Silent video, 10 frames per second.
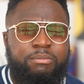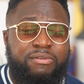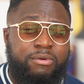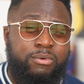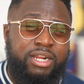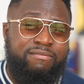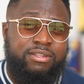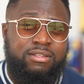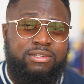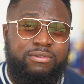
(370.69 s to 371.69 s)
But from what I've
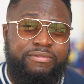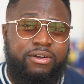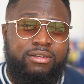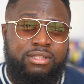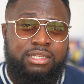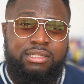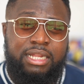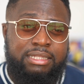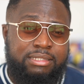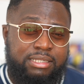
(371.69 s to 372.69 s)
done so far, this
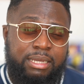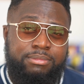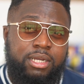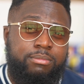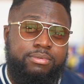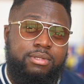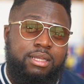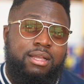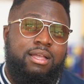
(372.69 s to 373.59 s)
lens kept up.